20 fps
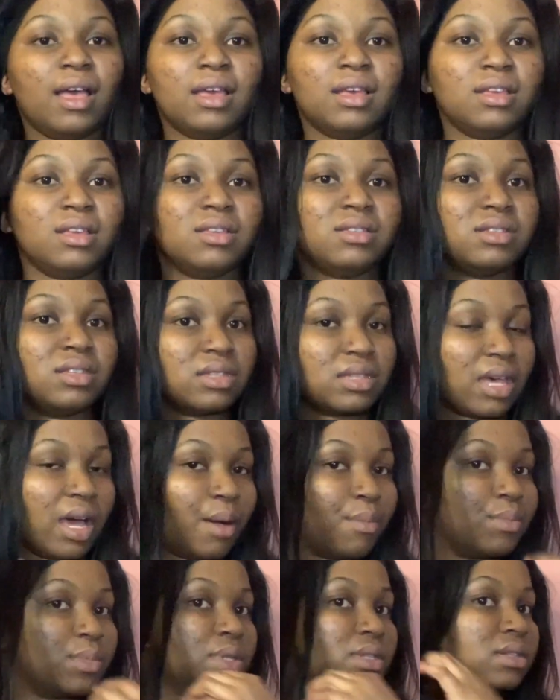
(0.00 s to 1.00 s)
it just
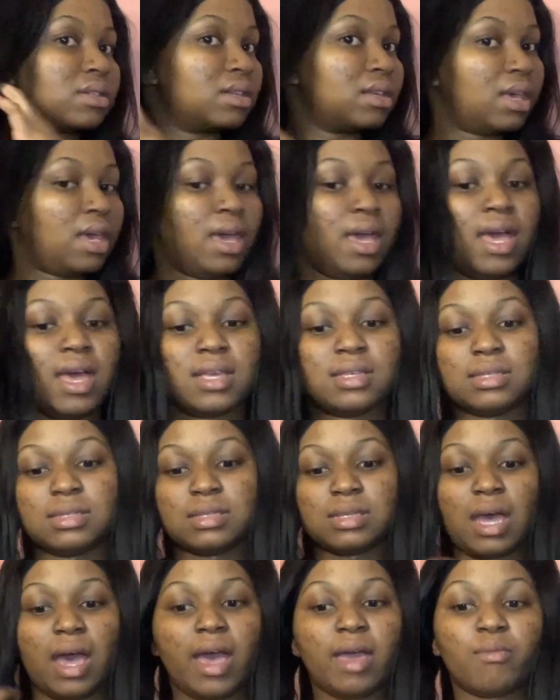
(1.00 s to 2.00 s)
comes as
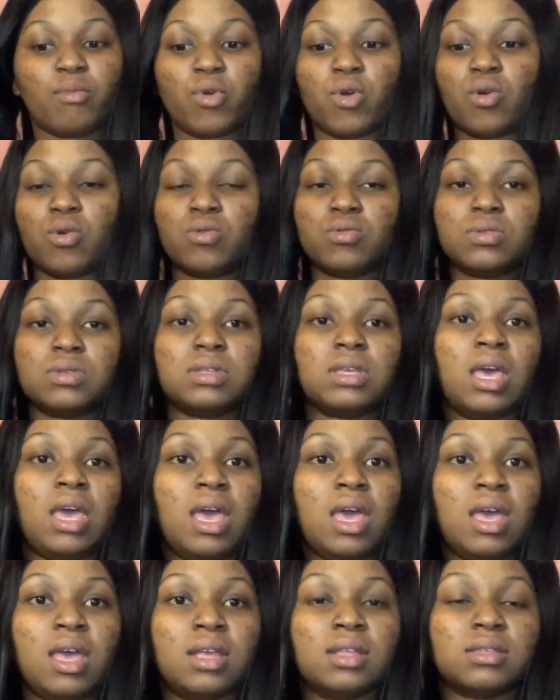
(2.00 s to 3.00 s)
time goes.
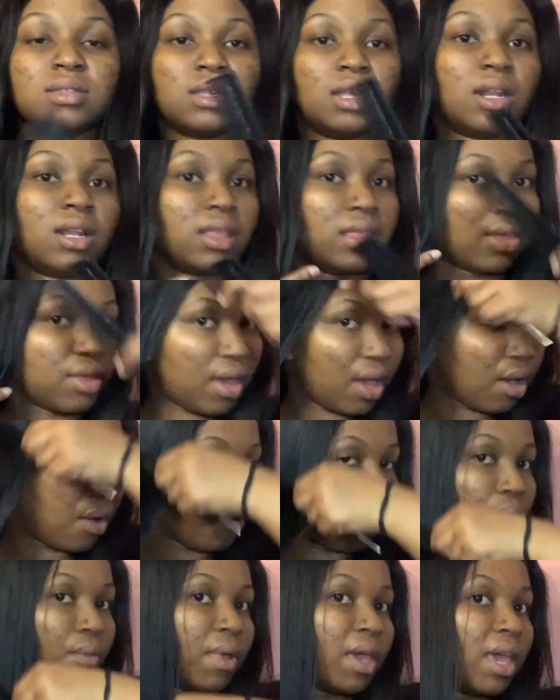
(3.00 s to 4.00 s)
It's not a
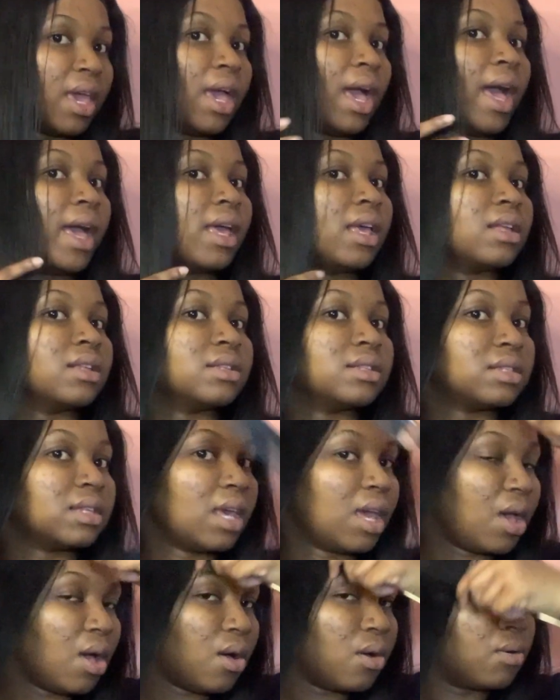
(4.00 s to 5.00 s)
thing where I can
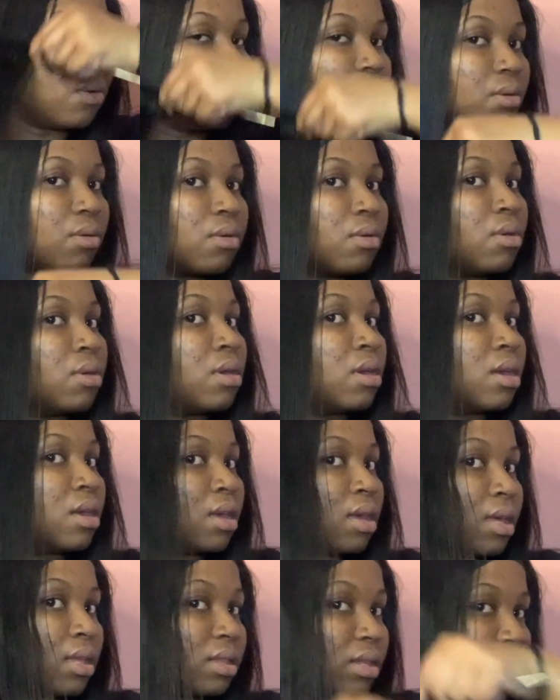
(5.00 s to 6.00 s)
say, oh,
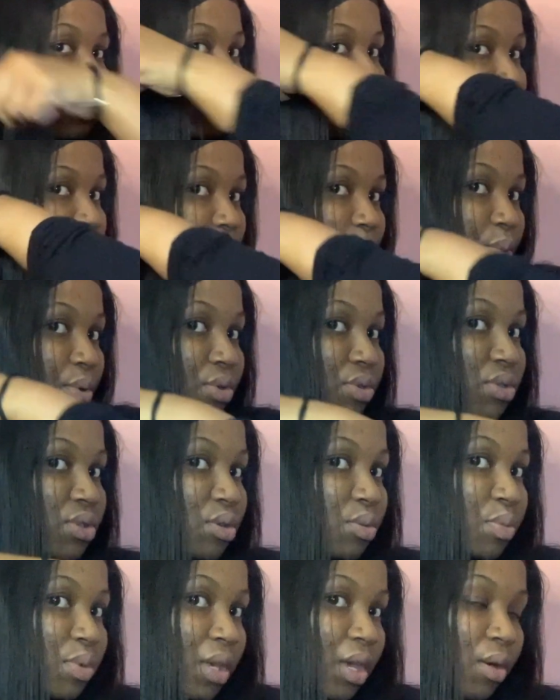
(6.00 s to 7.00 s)
this is supposed to
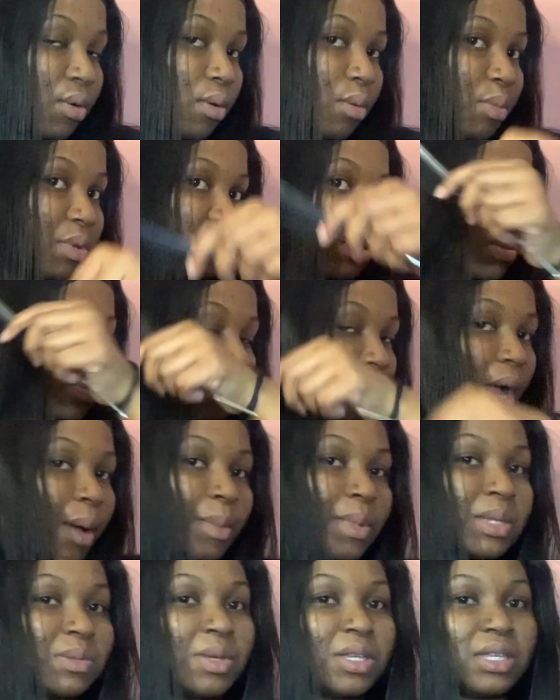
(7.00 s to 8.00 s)
be a woman's prime.
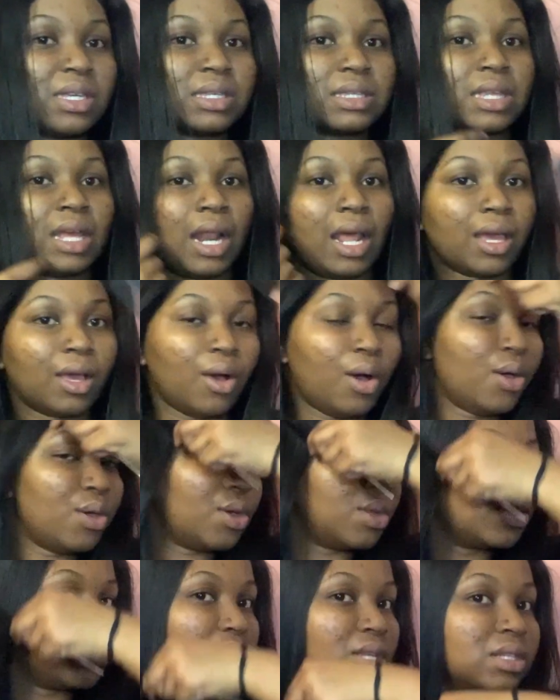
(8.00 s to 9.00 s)
As much as they're like, oh, your
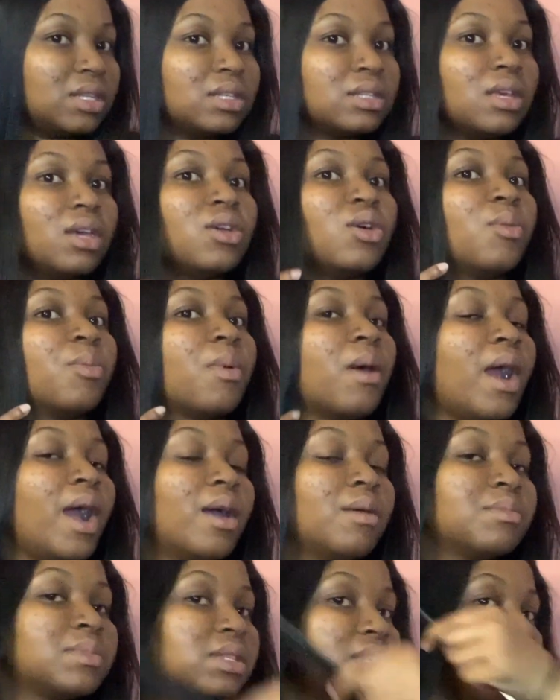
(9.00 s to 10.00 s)
20s are your
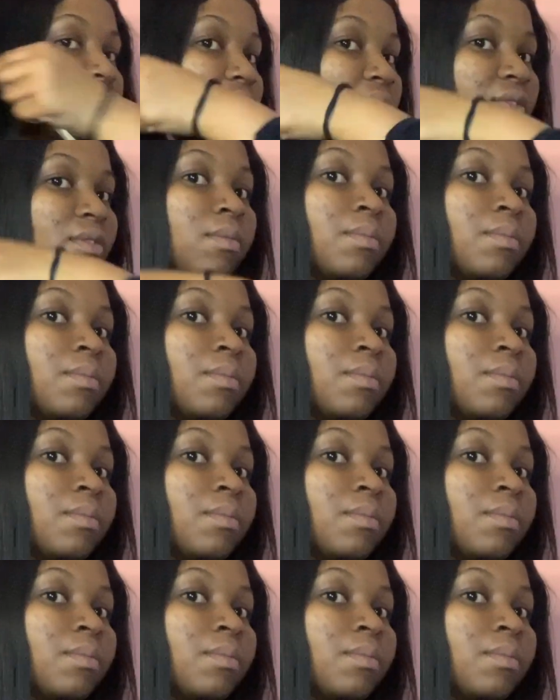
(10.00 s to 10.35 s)
primes. Yeah.